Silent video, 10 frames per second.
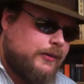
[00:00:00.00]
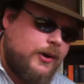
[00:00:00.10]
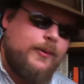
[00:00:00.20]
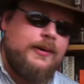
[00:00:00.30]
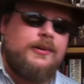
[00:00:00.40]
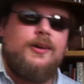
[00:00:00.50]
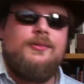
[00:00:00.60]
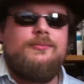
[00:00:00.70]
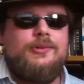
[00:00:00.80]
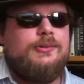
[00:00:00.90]
No, we
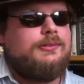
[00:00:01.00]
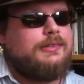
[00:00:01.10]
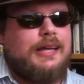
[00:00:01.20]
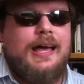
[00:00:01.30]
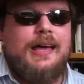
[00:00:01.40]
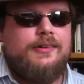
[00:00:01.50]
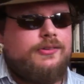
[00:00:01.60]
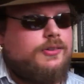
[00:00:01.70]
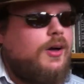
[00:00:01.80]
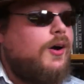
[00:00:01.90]
don't do
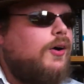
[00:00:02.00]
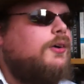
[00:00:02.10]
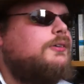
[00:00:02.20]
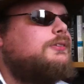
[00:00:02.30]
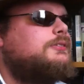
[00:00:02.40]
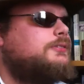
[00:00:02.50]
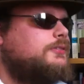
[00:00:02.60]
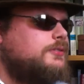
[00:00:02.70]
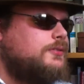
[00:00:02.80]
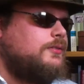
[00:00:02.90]

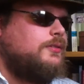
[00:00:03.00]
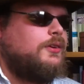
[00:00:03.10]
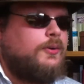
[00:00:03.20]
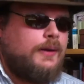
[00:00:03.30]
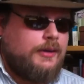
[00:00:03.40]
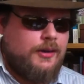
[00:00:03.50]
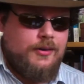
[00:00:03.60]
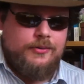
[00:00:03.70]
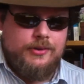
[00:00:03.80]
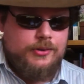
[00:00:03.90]
dinosaurs. No, we
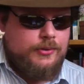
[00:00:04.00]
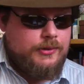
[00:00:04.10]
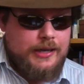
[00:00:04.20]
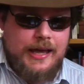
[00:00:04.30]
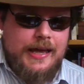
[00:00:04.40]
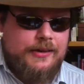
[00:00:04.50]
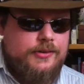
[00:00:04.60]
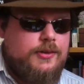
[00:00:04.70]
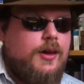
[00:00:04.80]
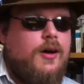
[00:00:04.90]
don't do
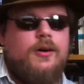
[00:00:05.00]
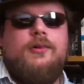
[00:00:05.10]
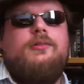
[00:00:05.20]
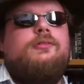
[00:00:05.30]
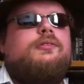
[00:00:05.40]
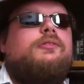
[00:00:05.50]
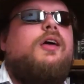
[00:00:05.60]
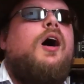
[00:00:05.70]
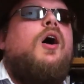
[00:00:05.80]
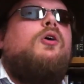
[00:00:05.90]
dinosaurs.
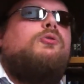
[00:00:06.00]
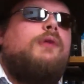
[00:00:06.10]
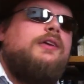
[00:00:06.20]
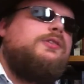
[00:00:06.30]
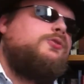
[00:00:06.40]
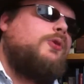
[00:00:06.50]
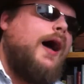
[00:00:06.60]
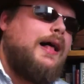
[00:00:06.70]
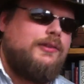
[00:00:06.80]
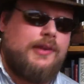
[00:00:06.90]
Rate your
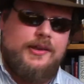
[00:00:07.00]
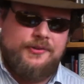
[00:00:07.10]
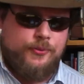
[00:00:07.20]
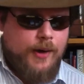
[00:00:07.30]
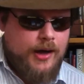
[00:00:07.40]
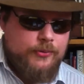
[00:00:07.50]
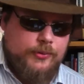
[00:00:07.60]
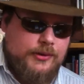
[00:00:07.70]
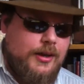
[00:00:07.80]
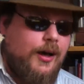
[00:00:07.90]
trowels as
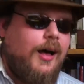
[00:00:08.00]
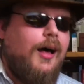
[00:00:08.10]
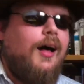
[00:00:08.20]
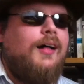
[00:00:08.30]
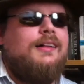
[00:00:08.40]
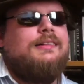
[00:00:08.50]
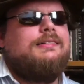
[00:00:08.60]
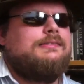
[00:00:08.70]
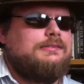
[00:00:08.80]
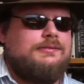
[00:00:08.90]
one will
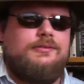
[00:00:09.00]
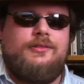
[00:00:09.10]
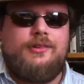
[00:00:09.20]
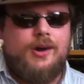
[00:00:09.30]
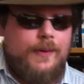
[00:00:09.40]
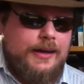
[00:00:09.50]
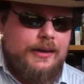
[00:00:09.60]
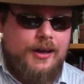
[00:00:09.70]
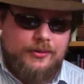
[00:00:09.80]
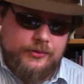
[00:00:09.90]
call. No, we
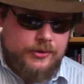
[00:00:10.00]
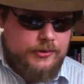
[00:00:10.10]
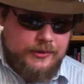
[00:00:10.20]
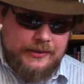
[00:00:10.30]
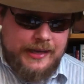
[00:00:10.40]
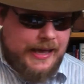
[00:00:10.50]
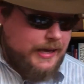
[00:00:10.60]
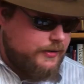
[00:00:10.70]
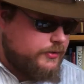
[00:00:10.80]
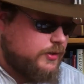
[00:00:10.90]
don't do
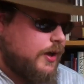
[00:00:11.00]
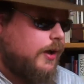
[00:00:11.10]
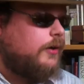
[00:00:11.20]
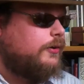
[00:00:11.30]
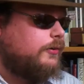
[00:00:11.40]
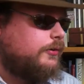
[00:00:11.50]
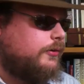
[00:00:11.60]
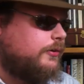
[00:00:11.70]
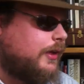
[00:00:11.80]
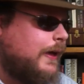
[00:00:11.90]

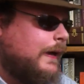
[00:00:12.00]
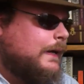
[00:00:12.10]
dinosaurs.